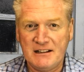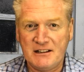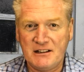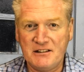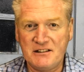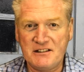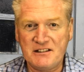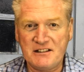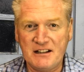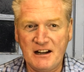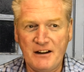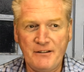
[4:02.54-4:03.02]

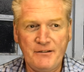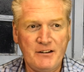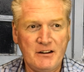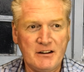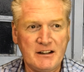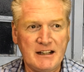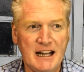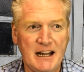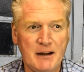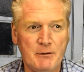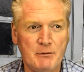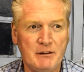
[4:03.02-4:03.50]
Good stuff.
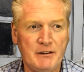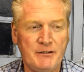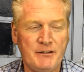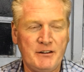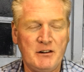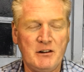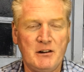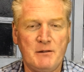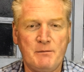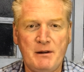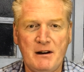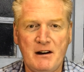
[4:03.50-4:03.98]
Okay, well, if you're
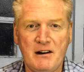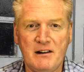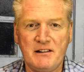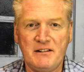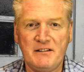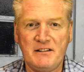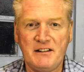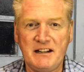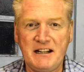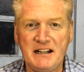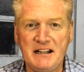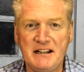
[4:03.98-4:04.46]
not part
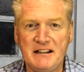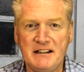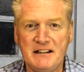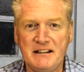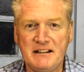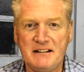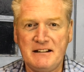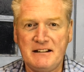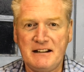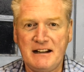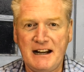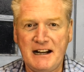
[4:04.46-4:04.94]
of
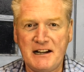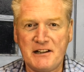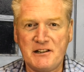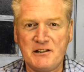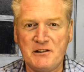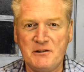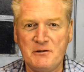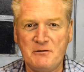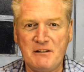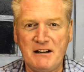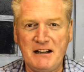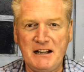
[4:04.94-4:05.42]
the
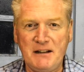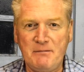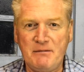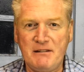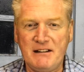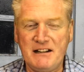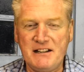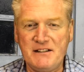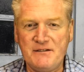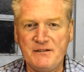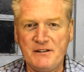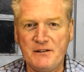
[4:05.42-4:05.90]
action already,
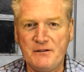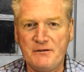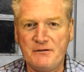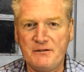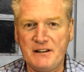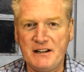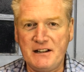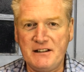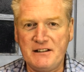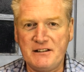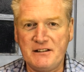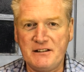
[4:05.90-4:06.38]
please feel
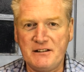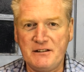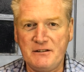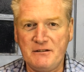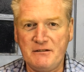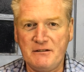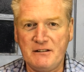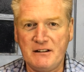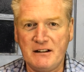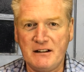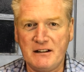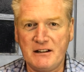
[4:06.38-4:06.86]
free
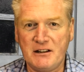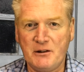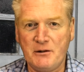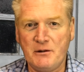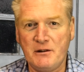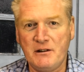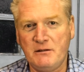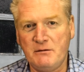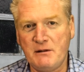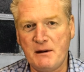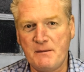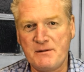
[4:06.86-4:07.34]
to go
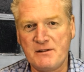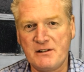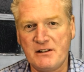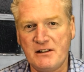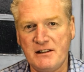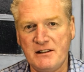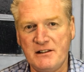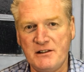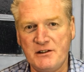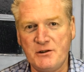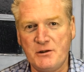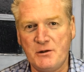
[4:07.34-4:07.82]
on our
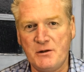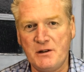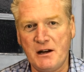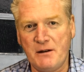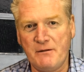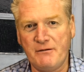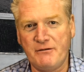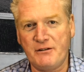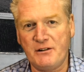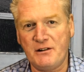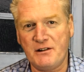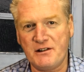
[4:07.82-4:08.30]
website and join
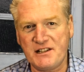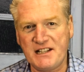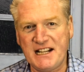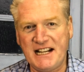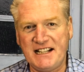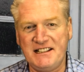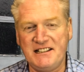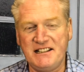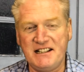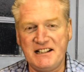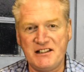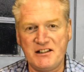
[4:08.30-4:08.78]
up for our
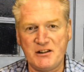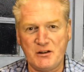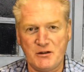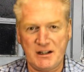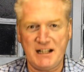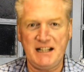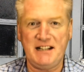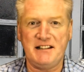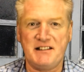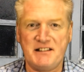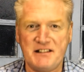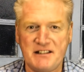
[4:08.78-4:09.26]
Saturday
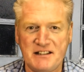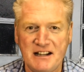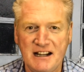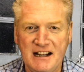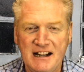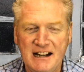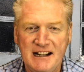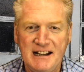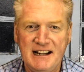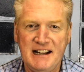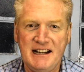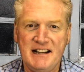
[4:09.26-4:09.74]
sockets.
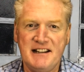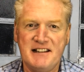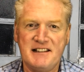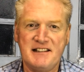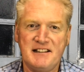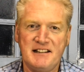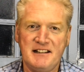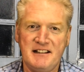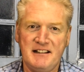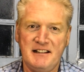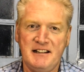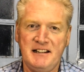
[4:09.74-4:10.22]
It's
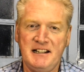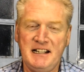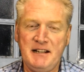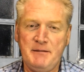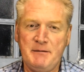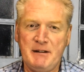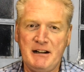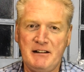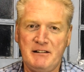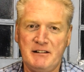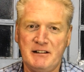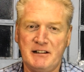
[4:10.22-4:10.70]
an
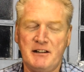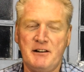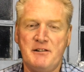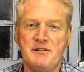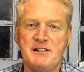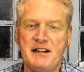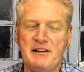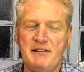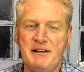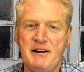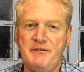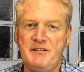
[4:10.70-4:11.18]
email that goes
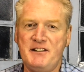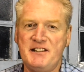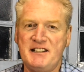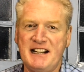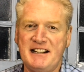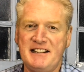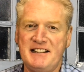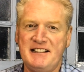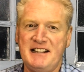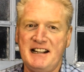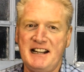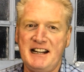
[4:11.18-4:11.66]
out every
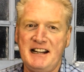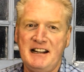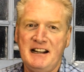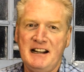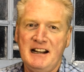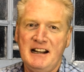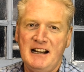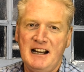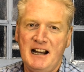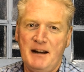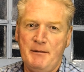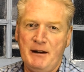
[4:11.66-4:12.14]
Saturday
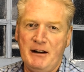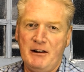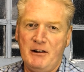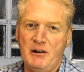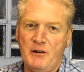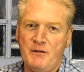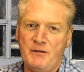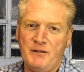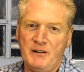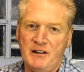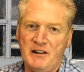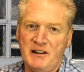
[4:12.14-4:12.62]
about
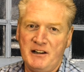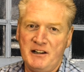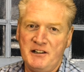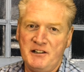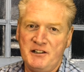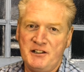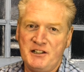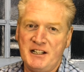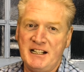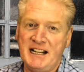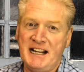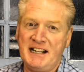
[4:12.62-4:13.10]
offline
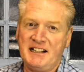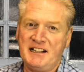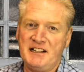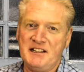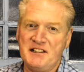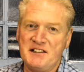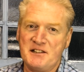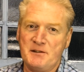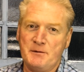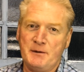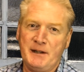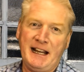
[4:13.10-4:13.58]

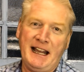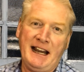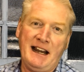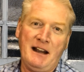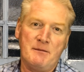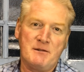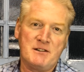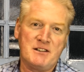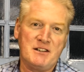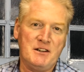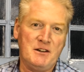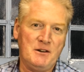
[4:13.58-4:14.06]
shenanigans that we get
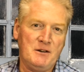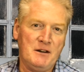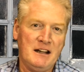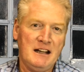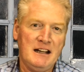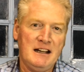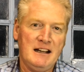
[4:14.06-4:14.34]
up to